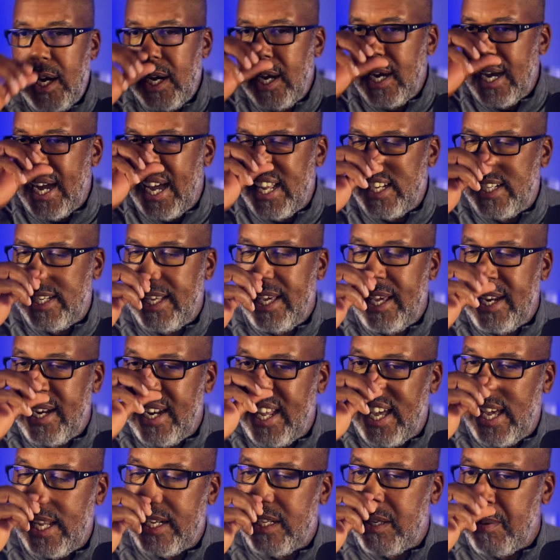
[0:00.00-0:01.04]
Uh, I tend
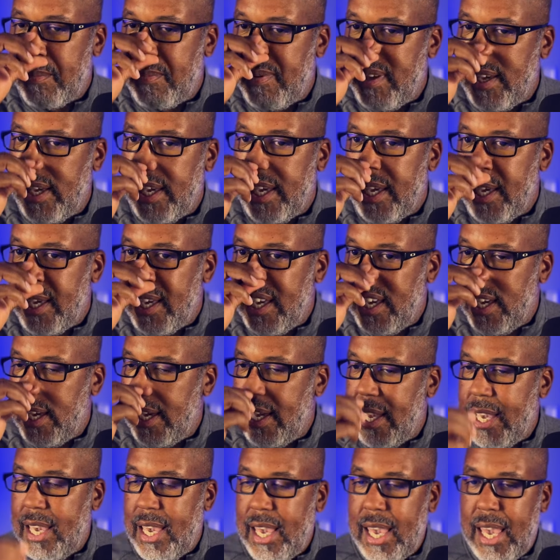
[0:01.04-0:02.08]
not to be
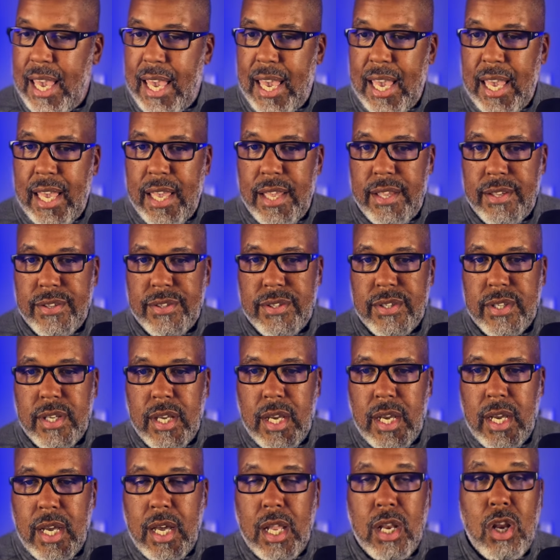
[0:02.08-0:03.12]
as
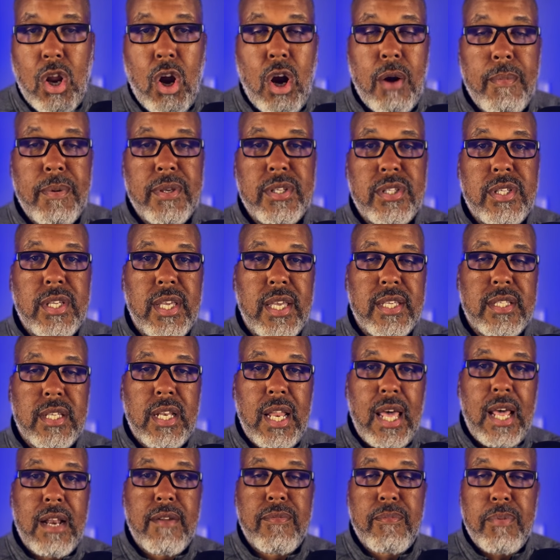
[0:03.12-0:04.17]
uh, alarmist as a
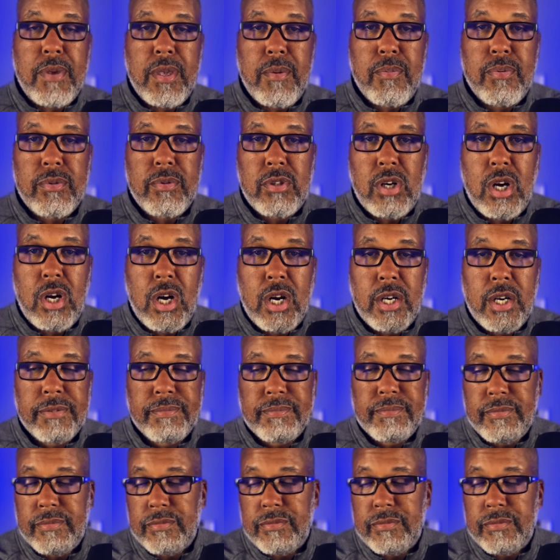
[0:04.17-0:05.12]
lot of people are,